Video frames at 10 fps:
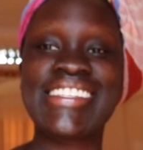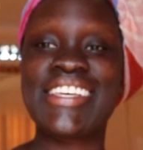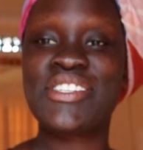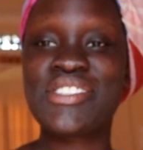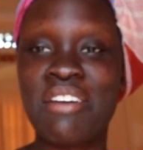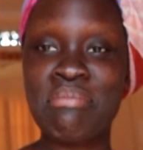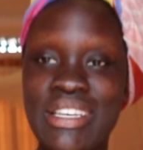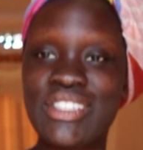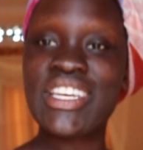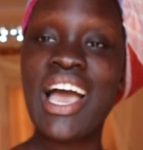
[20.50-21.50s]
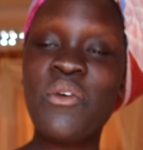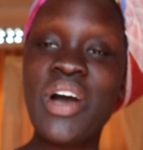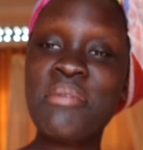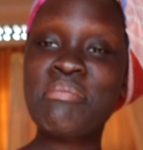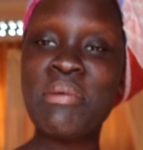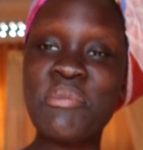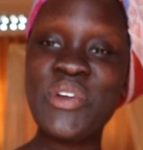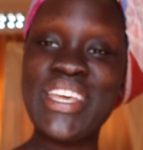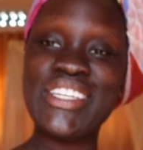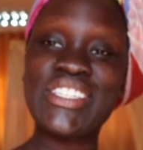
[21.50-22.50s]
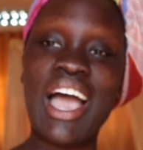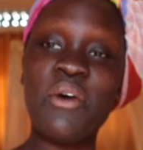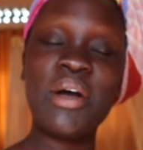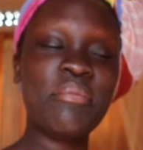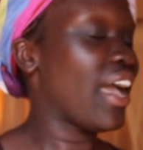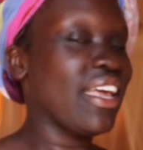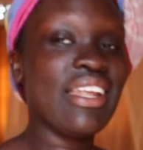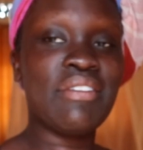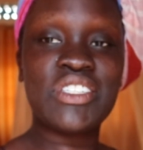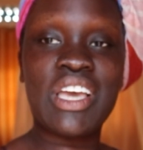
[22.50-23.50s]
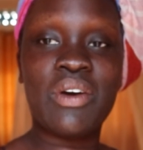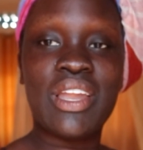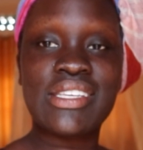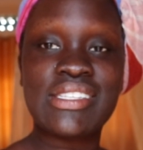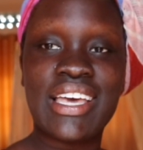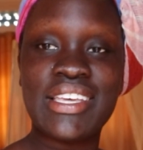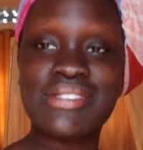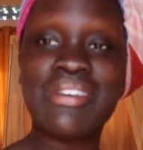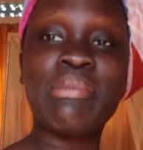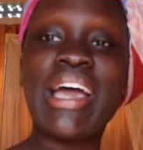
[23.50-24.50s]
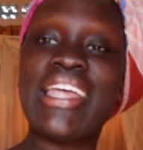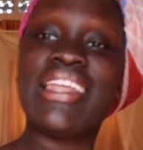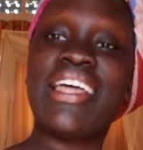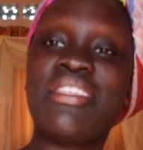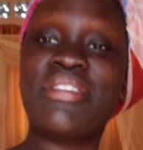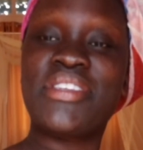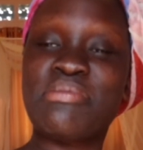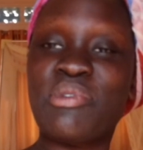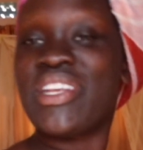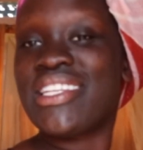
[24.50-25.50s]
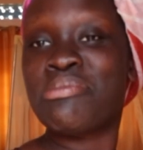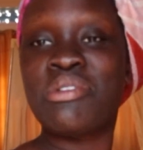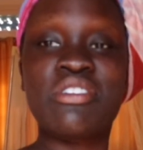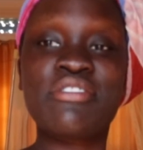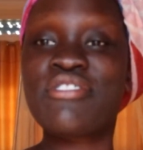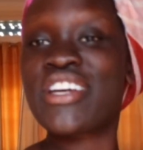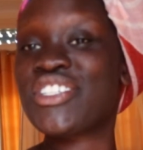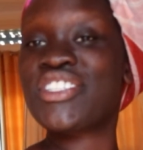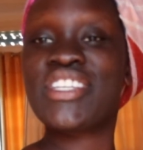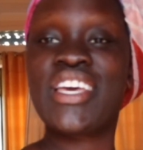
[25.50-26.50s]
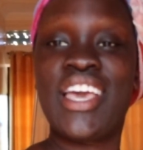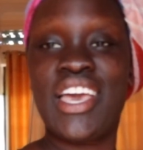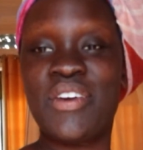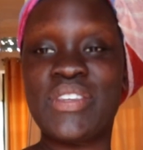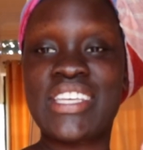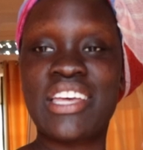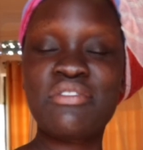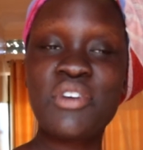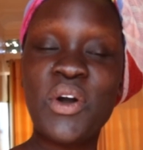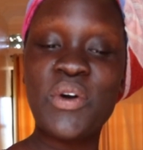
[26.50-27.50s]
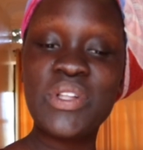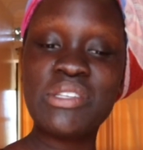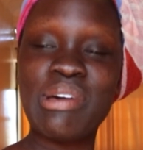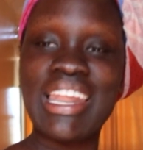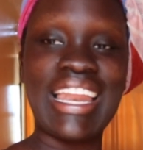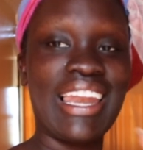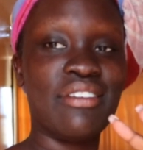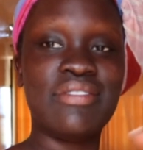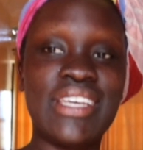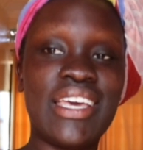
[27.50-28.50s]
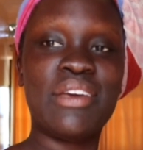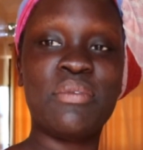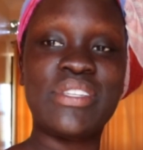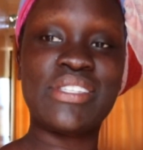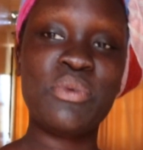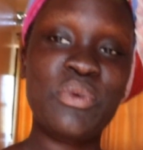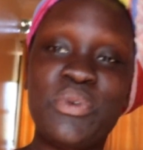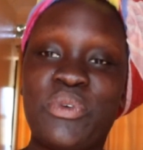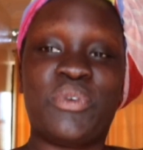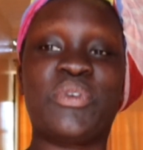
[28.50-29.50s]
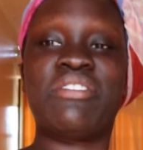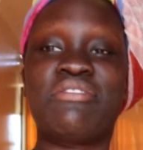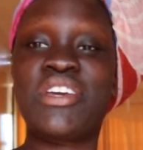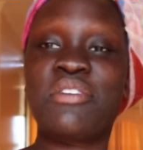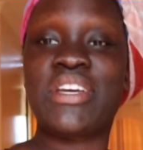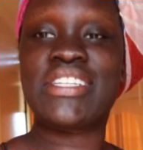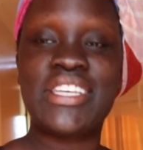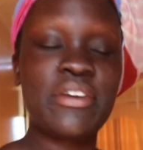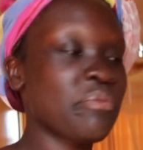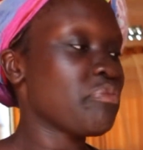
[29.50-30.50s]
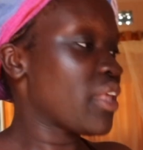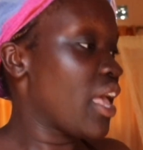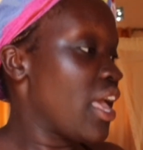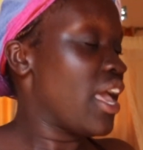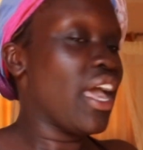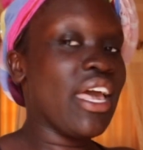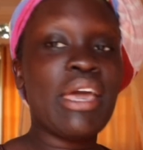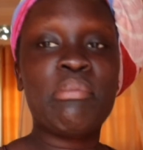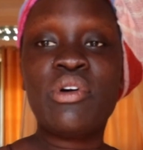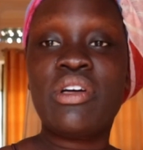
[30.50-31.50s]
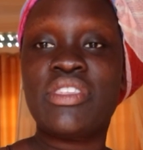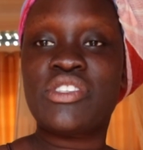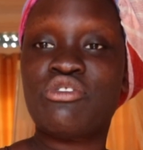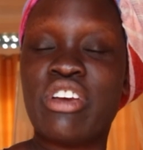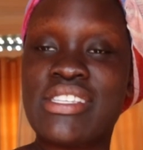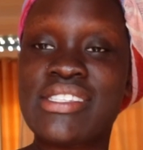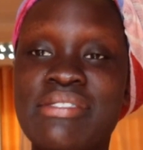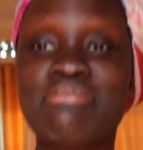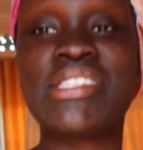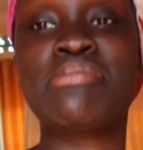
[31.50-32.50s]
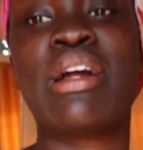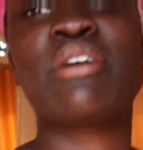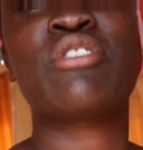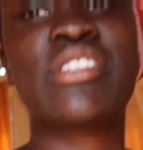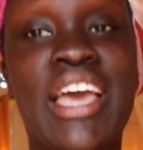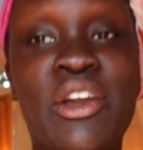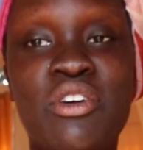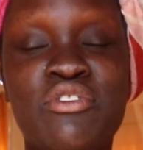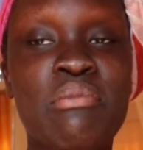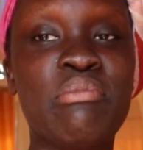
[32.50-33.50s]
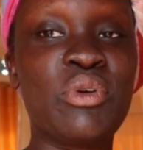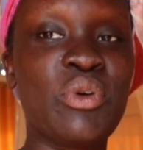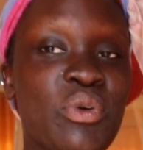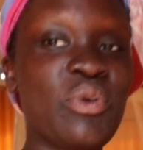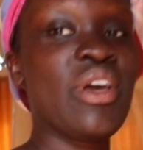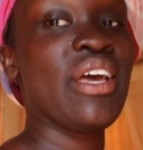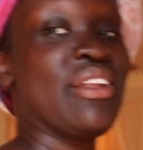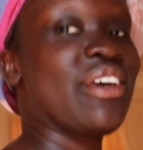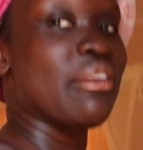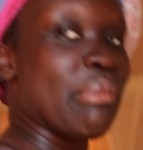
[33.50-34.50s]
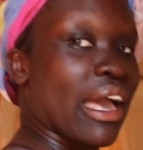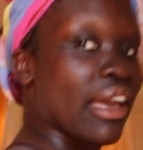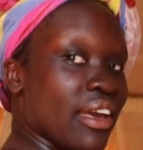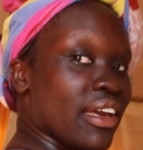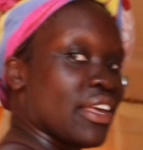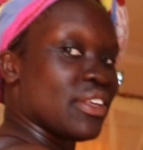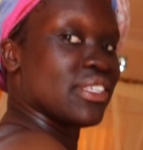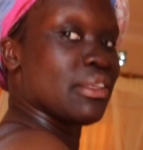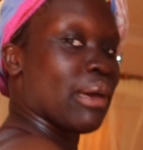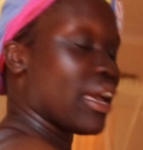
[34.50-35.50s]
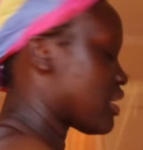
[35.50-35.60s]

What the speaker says: I just had my shower, my morning shower. I did have a shower last night as well, but I had another one this morning to be refreshed. It was kind of cold, but I loved it. It was invigorating. And I put on this dress, this brown dress that I got from Boohoo. Look at the back. Can you see the back?